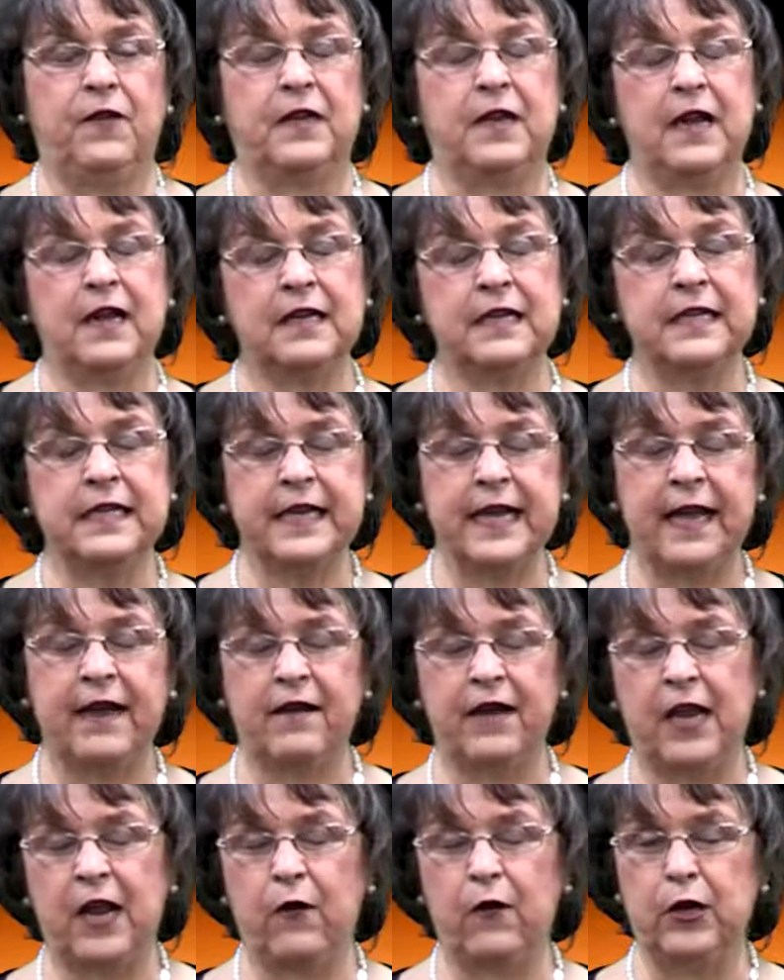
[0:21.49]
Texas
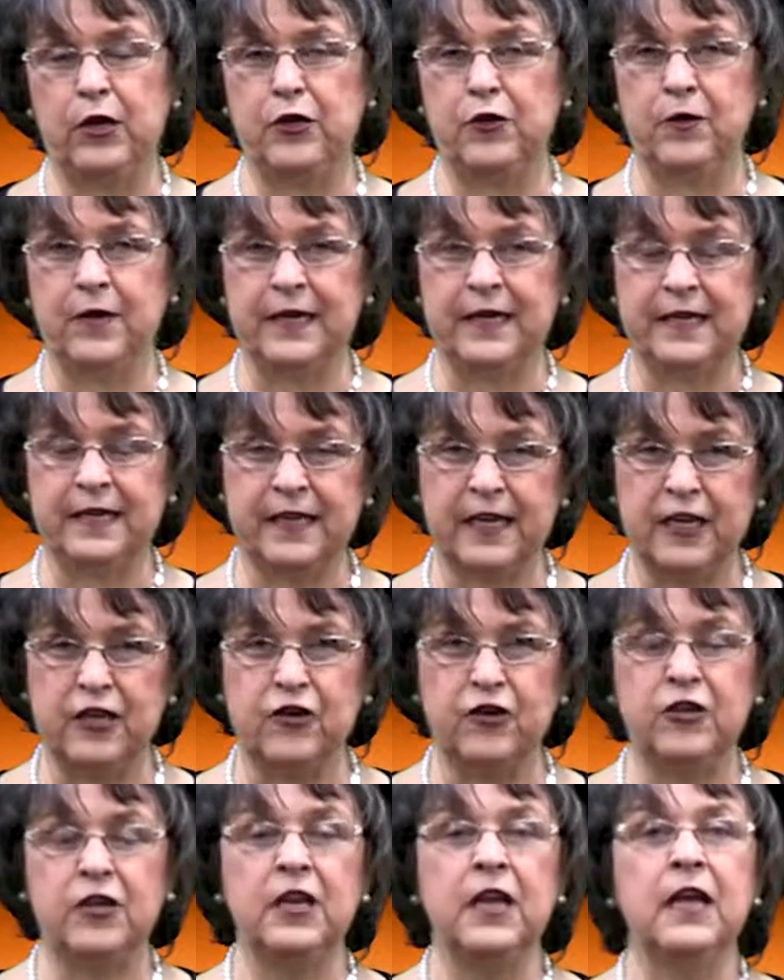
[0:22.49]
County OSU
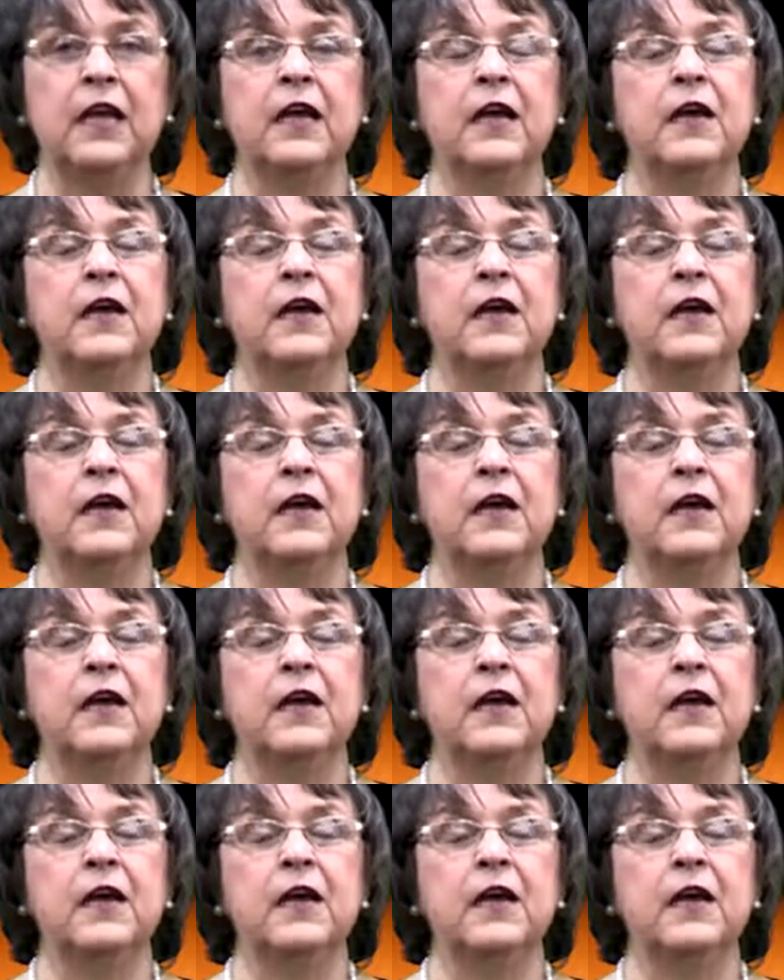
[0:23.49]
Extension